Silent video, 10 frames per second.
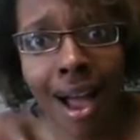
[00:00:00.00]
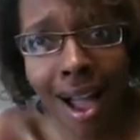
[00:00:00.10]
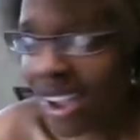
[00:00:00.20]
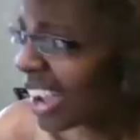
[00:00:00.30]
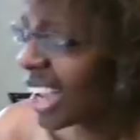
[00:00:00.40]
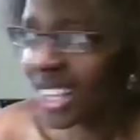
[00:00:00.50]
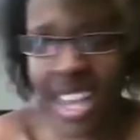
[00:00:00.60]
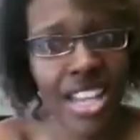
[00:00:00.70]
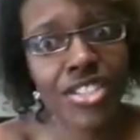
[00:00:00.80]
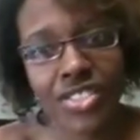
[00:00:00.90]

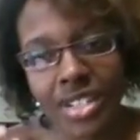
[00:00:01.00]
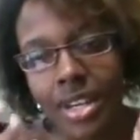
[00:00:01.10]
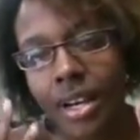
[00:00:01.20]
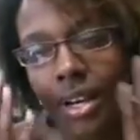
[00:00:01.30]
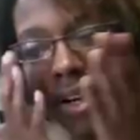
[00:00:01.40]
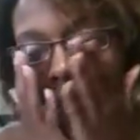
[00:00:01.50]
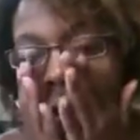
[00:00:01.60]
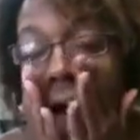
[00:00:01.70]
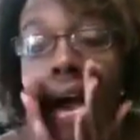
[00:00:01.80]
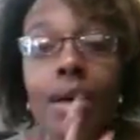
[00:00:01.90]
Honestly,
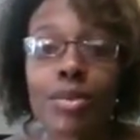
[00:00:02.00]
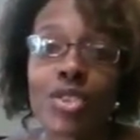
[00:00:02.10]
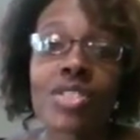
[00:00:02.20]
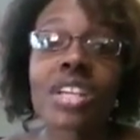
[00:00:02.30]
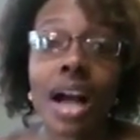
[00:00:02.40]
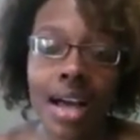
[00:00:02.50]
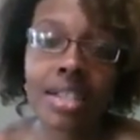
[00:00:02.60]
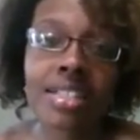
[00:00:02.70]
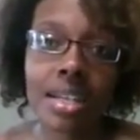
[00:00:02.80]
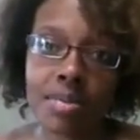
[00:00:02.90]

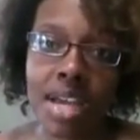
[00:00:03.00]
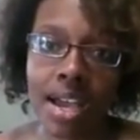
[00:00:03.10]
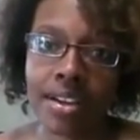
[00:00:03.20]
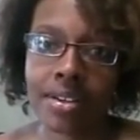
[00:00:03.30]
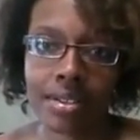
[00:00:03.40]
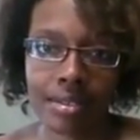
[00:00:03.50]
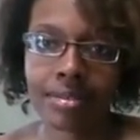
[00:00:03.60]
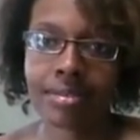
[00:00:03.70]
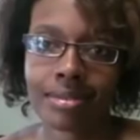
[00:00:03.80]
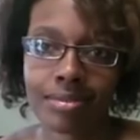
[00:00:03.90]
I'm tired.
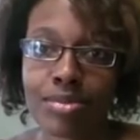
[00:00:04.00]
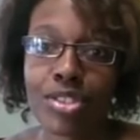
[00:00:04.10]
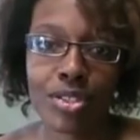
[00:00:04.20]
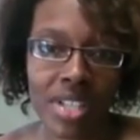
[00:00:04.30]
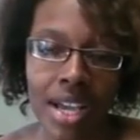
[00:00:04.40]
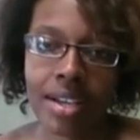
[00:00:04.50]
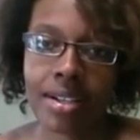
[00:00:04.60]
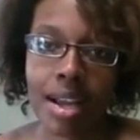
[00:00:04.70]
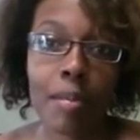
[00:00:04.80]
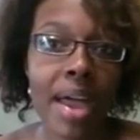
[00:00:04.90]
I'm so
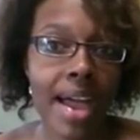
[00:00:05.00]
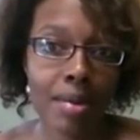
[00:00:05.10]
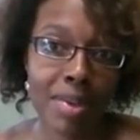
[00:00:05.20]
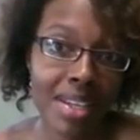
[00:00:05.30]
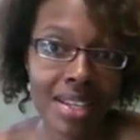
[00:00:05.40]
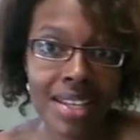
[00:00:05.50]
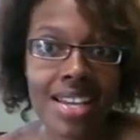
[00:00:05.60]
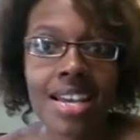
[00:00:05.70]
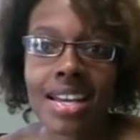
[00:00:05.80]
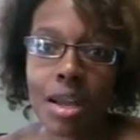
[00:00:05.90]
tired. I'm happy
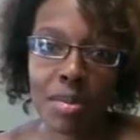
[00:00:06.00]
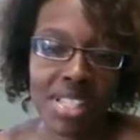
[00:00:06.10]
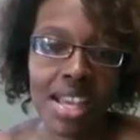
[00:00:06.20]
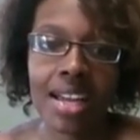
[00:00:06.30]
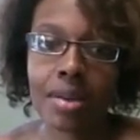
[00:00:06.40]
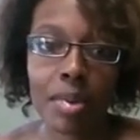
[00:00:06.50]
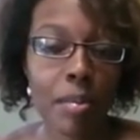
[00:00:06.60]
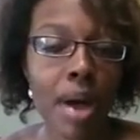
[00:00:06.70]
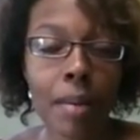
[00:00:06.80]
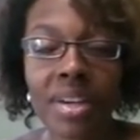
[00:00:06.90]
and I'm excited,
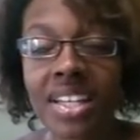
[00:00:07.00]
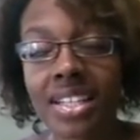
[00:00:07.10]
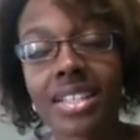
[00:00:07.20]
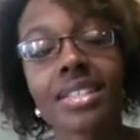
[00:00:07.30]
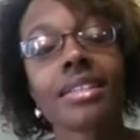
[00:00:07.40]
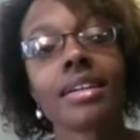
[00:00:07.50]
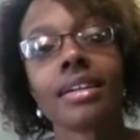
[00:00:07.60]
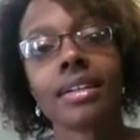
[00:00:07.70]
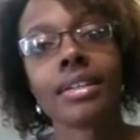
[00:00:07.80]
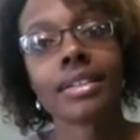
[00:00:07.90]
but Mama is
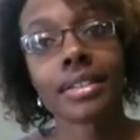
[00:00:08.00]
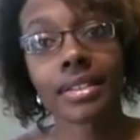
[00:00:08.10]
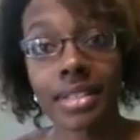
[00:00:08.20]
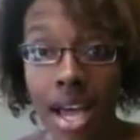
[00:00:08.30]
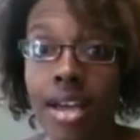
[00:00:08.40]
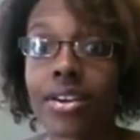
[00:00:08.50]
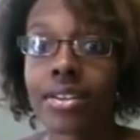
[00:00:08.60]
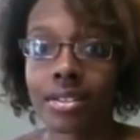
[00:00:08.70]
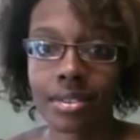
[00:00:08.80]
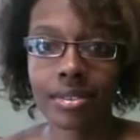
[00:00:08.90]
tired.
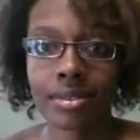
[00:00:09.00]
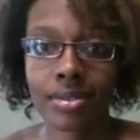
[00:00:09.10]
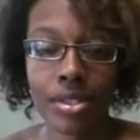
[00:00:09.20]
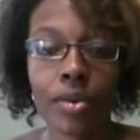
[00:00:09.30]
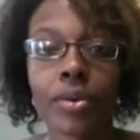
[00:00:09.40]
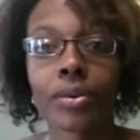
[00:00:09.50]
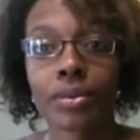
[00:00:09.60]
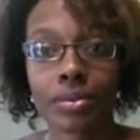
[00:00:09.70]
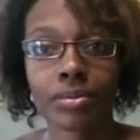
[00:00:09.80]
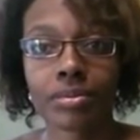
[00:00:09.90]
So,
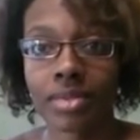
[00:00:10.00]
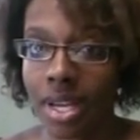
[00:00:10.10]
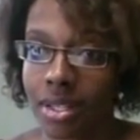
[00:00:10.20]
yeah.